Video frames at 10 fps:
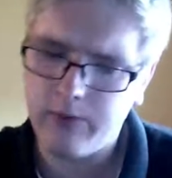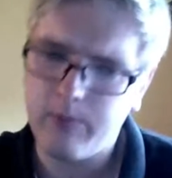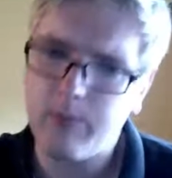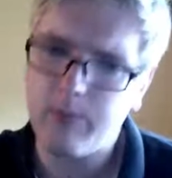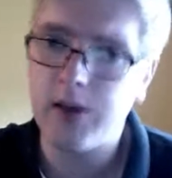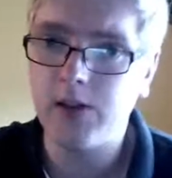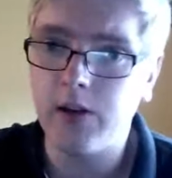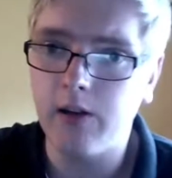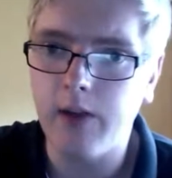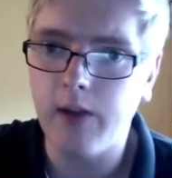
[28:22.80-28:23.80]
my
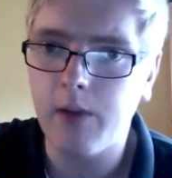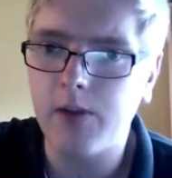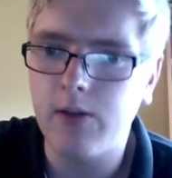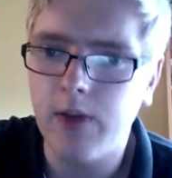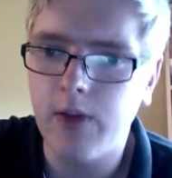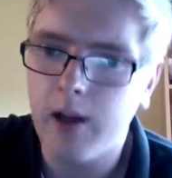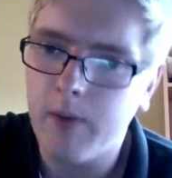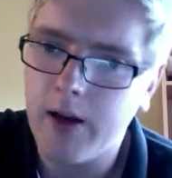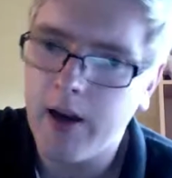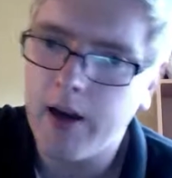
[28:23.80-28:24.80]
study of language
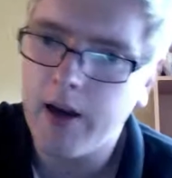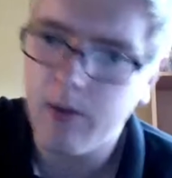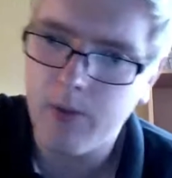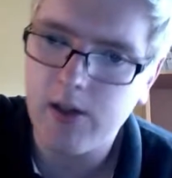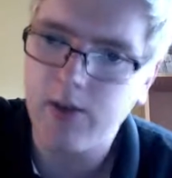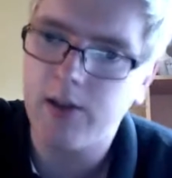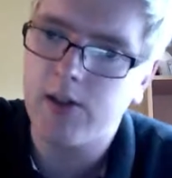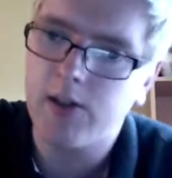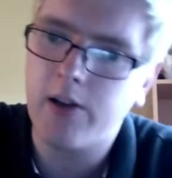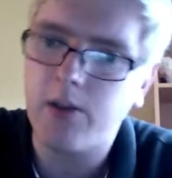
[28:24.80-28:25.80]
development, I was having a
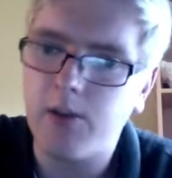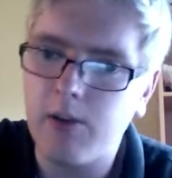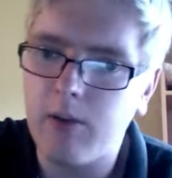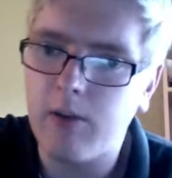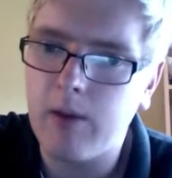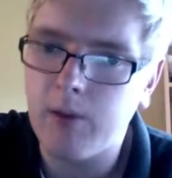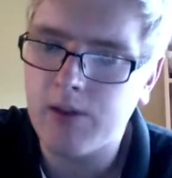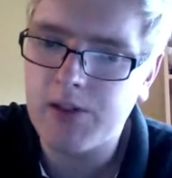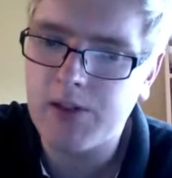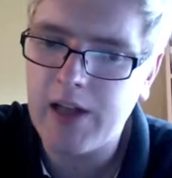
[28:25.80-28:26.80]
discussion with some of the members of
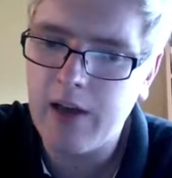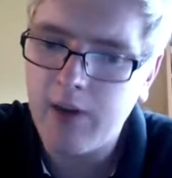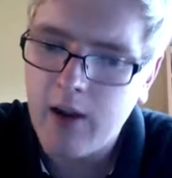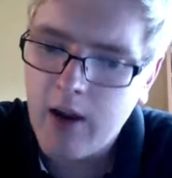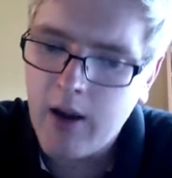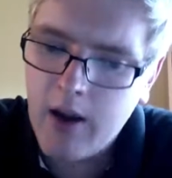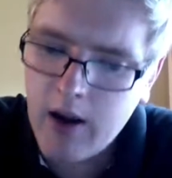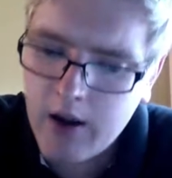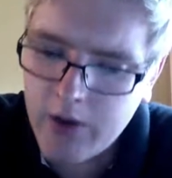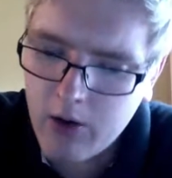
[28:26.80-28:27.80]
staff,
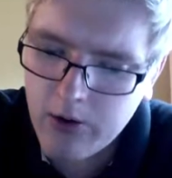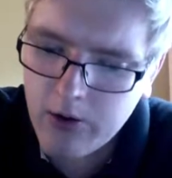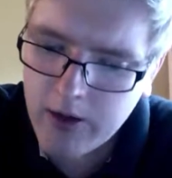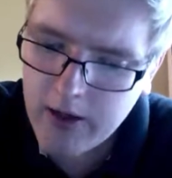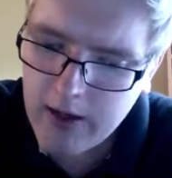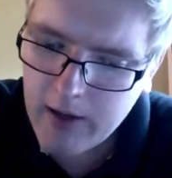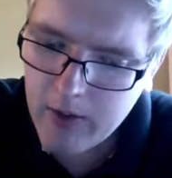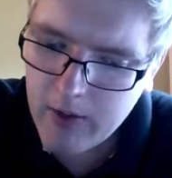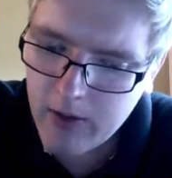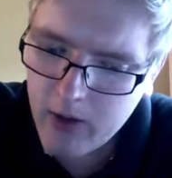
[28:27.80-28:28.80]
and they all
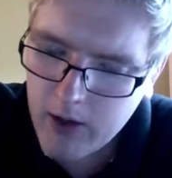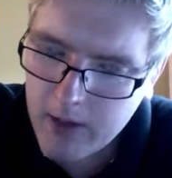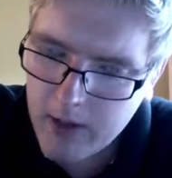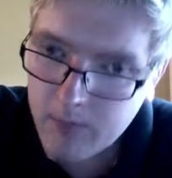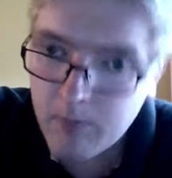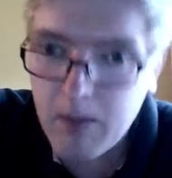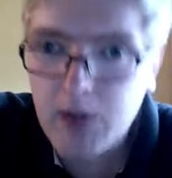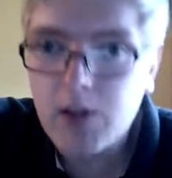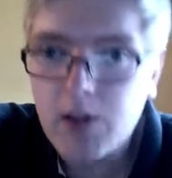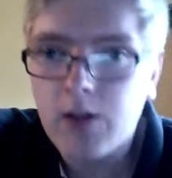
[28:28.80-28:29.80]

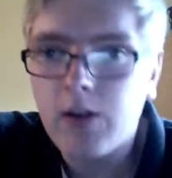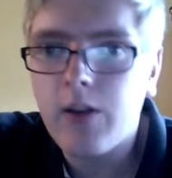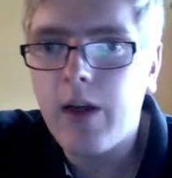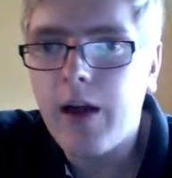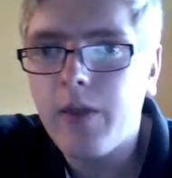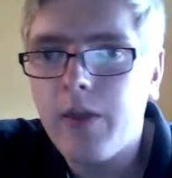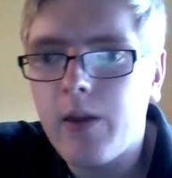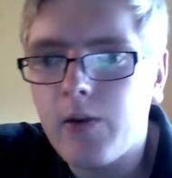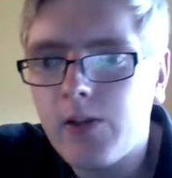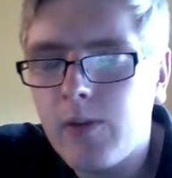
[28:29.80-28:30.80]
mentioned that there
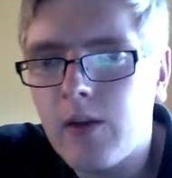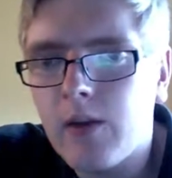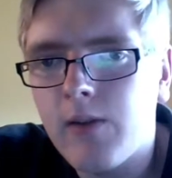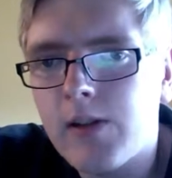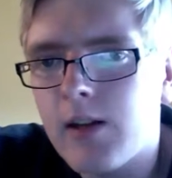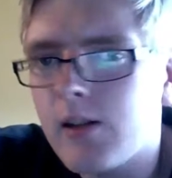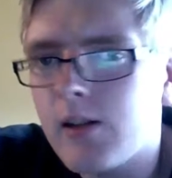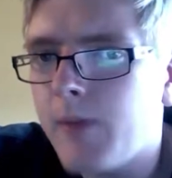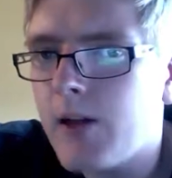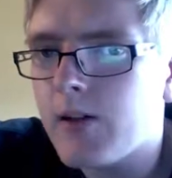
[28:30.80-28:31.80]
used to be a visiting
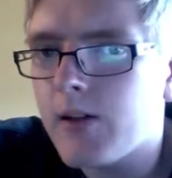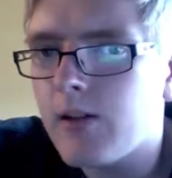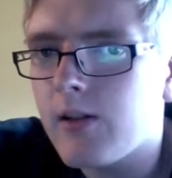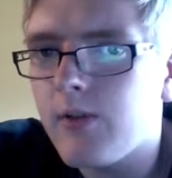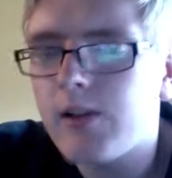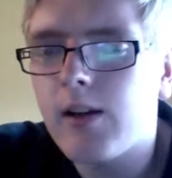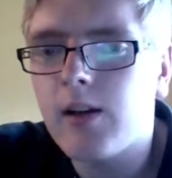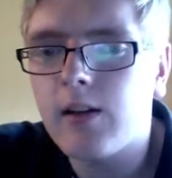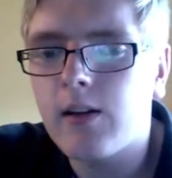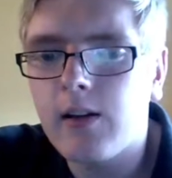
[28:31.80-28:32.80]
specialist, a
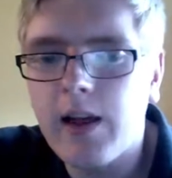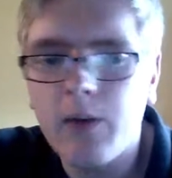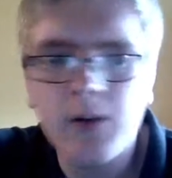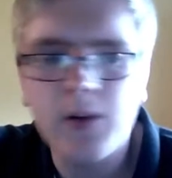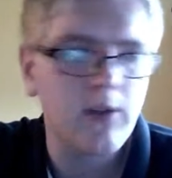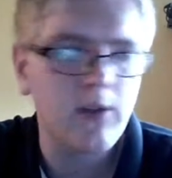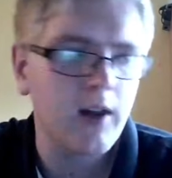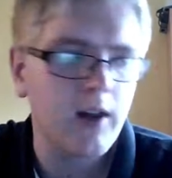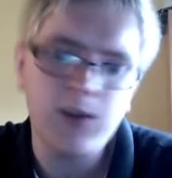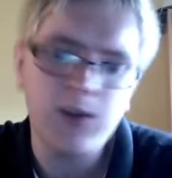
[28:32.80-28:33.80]
visiting language
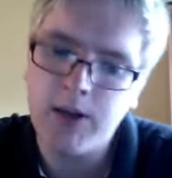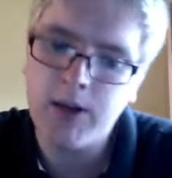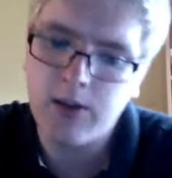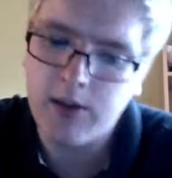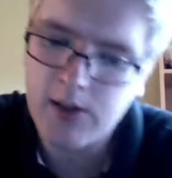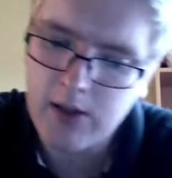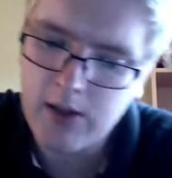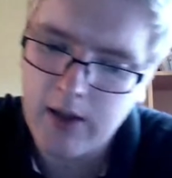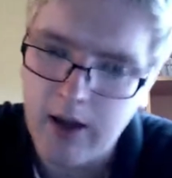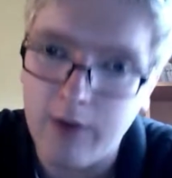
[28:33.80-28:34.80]
development specialist.
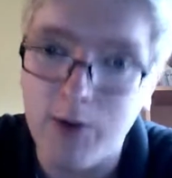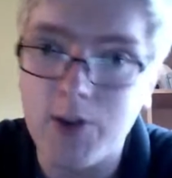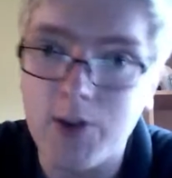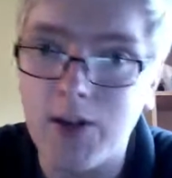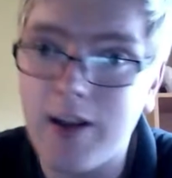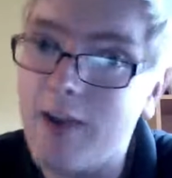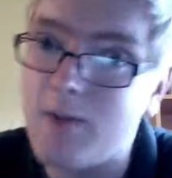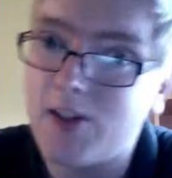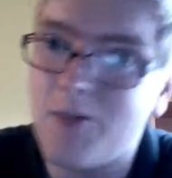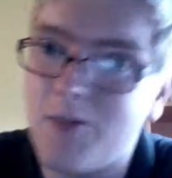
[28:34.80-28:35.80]
Unfortunately, I've
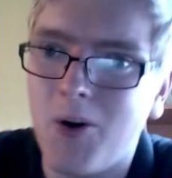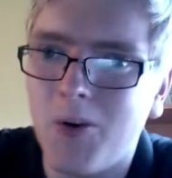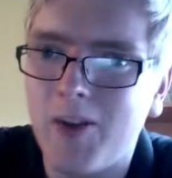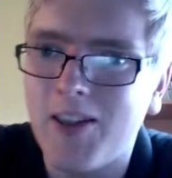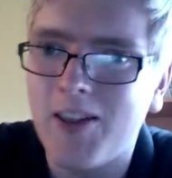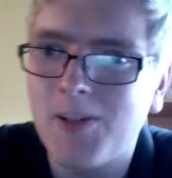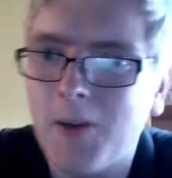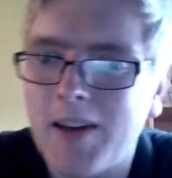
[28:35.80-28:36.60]
missed the boat with this one.